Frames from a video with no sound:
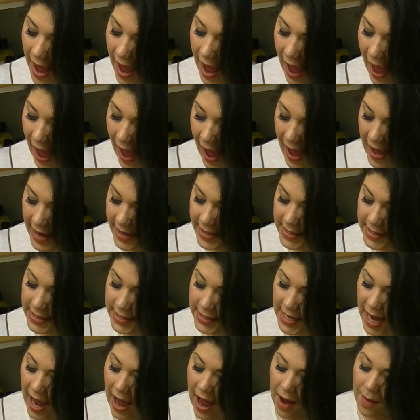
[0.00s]

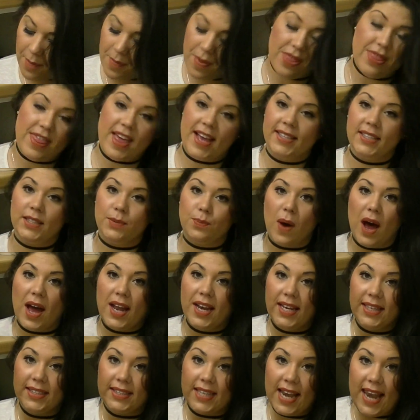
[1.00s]
And this
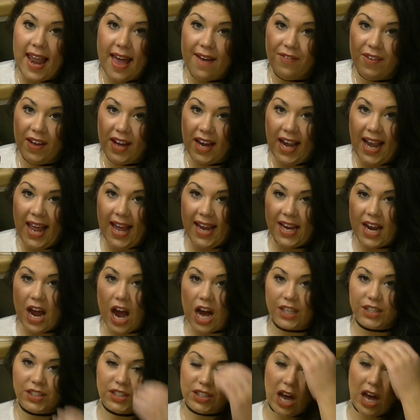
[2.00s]
one is a leather cleaner,